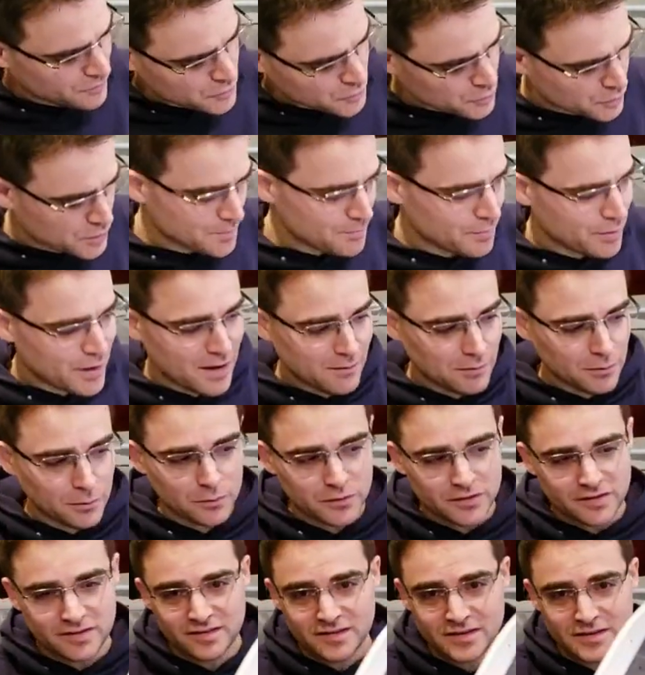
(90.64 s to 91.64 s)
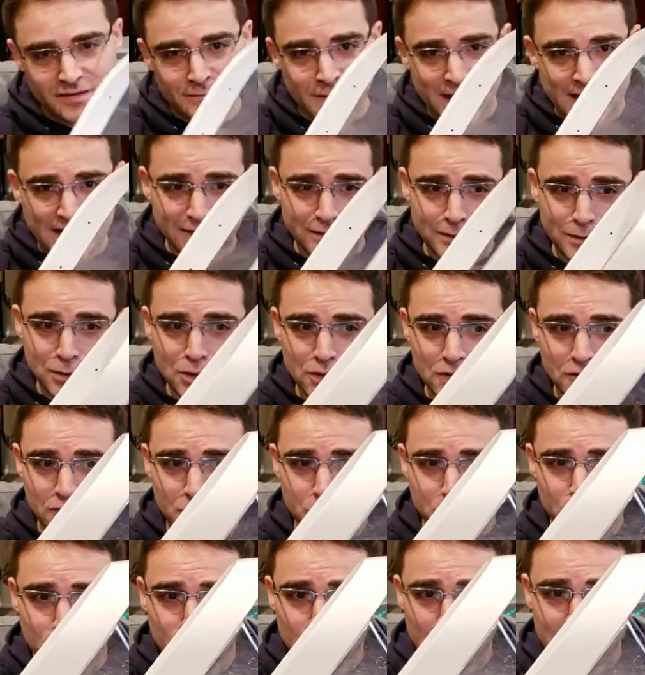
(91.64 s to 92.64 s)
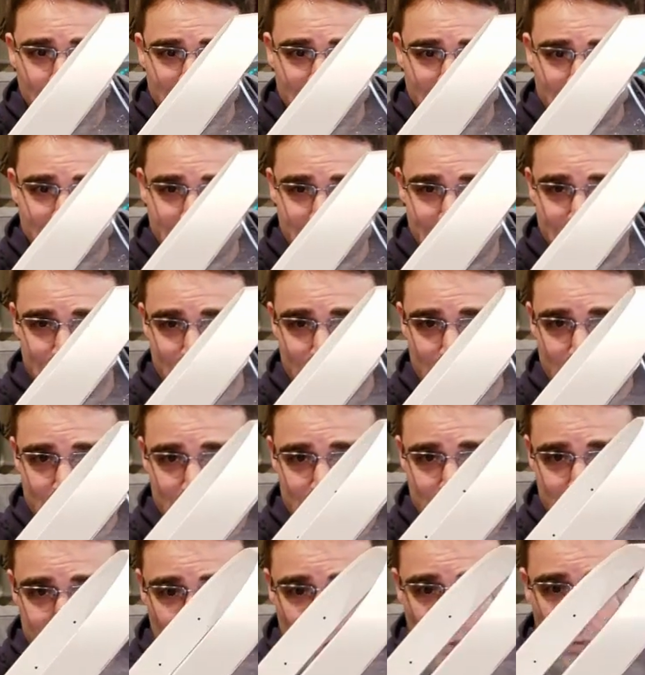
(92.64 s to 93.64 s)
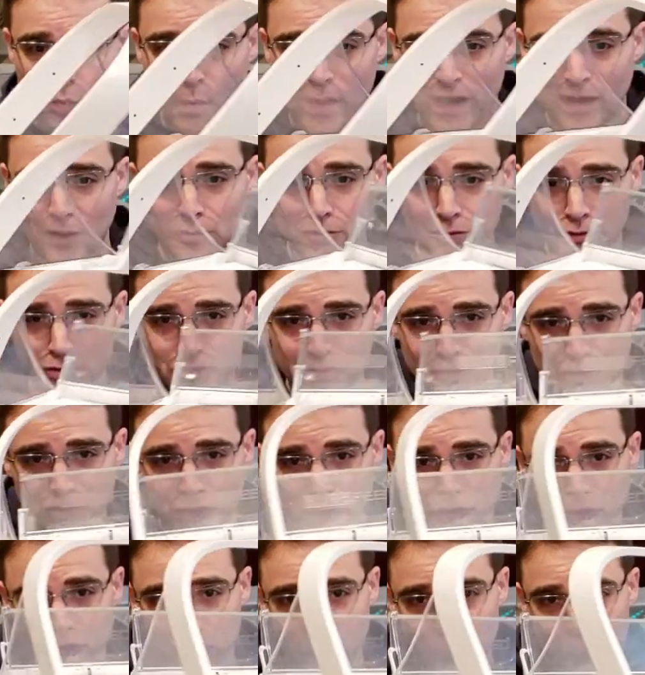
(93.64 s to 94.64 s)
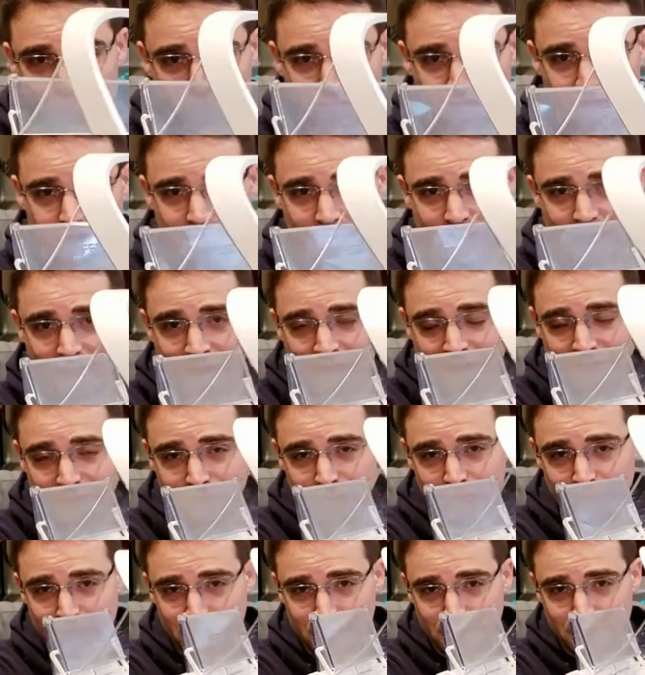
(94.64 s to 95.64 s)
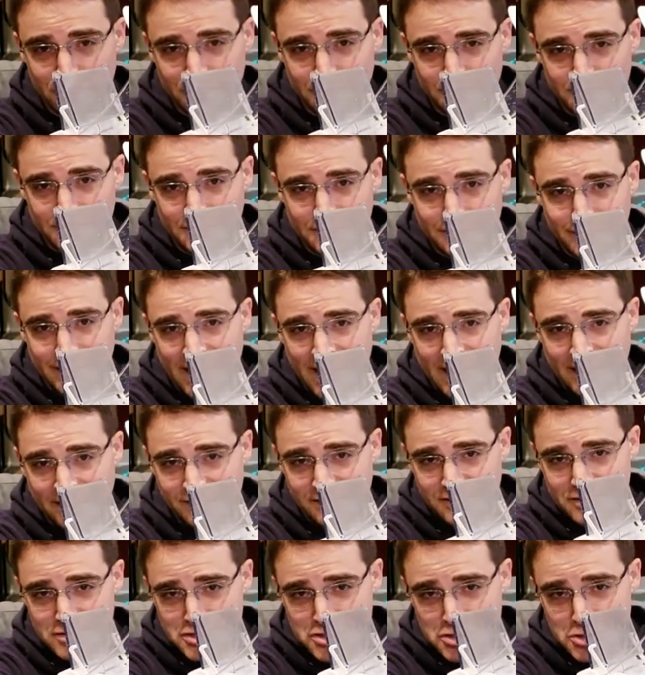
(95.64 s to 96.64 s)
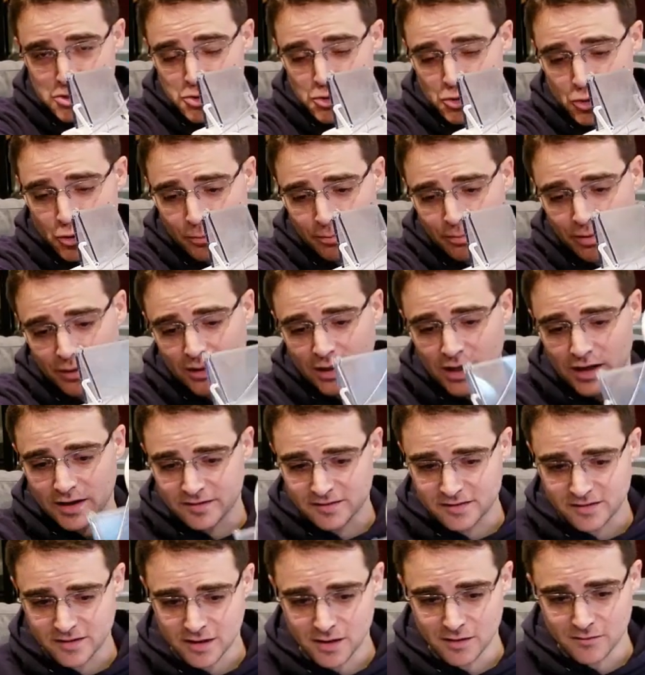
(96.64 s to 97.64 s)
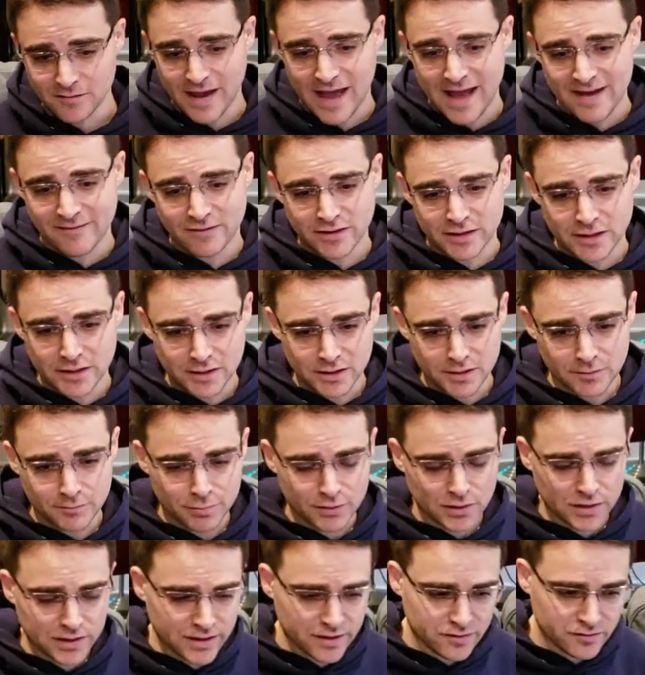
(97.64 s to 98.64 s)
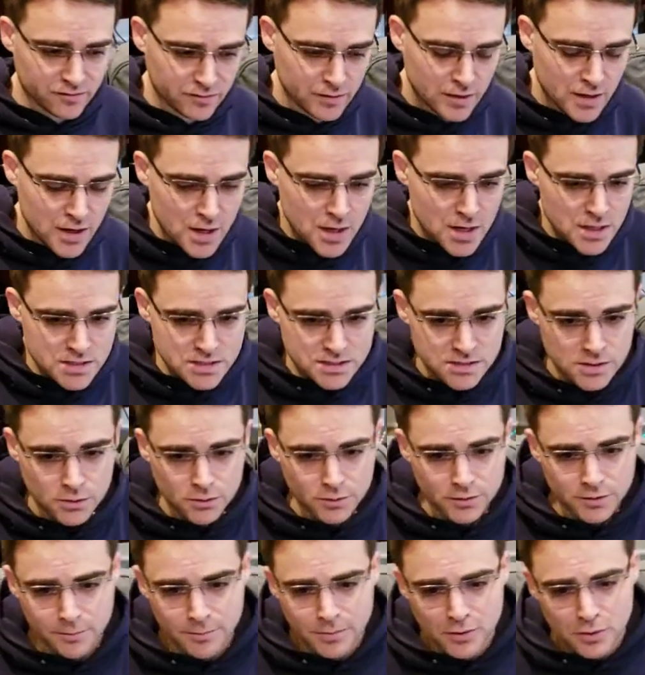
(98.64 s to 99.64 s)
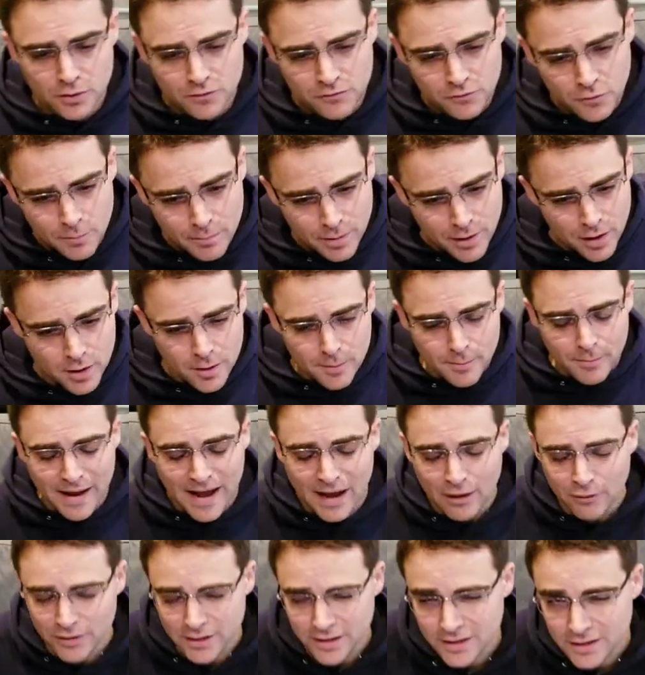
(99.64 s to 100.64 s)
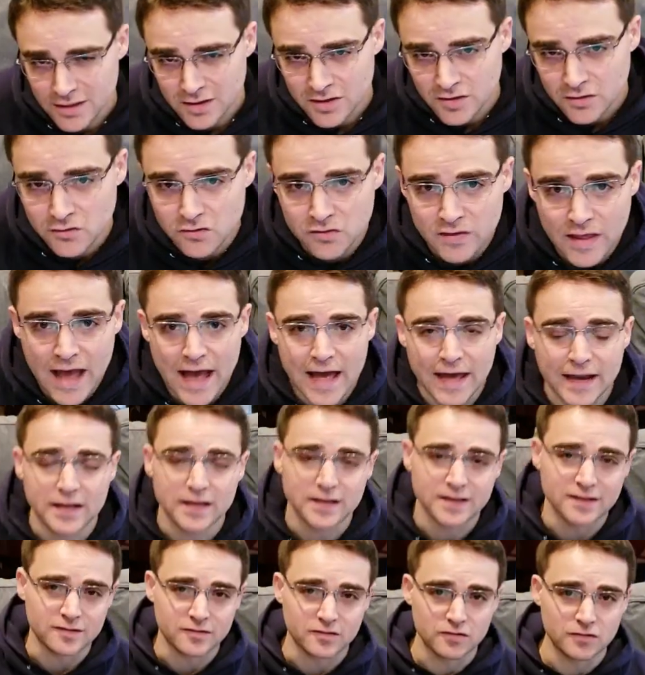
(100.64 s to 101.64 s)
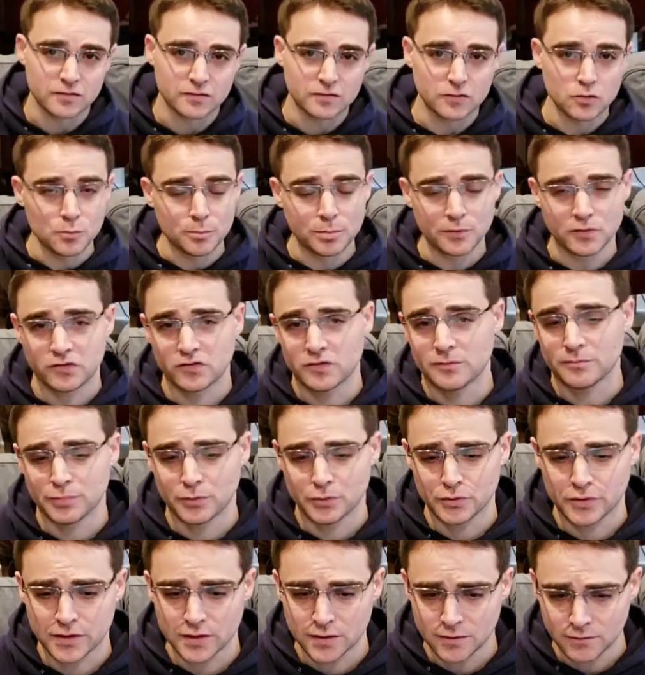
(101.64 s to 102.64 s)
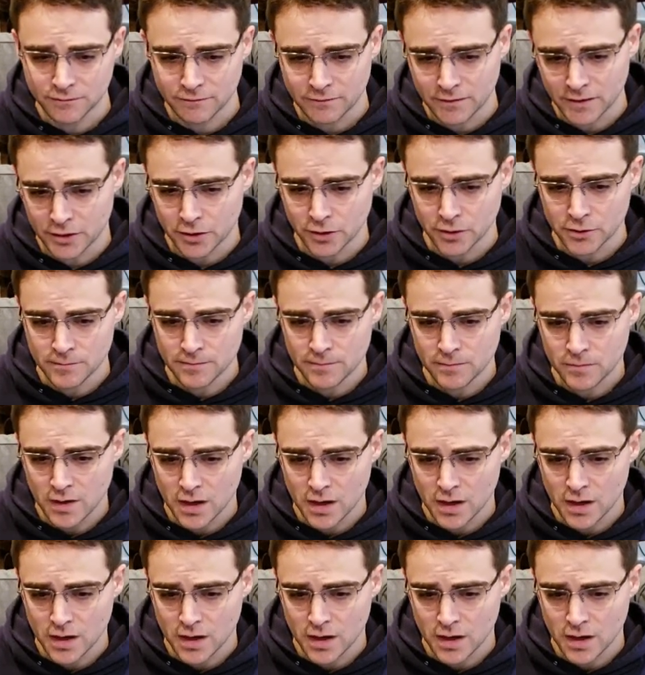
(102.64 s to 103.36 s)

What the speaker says: can probably see mine looks relatively well used after the past year plus of having it in place. So the beautiful part about it is that it's super simple to configure.